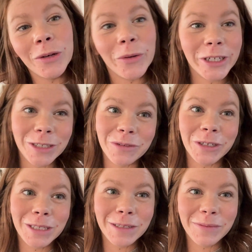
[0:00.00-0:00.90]
watch some
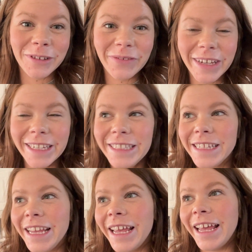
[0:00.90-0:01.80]
Christmas movies,
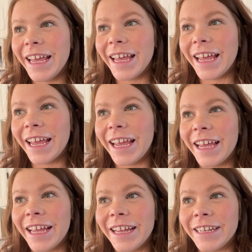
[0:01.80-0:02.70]

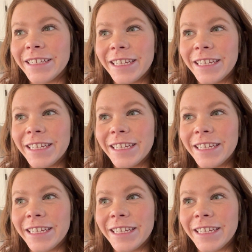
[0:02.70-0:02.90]
and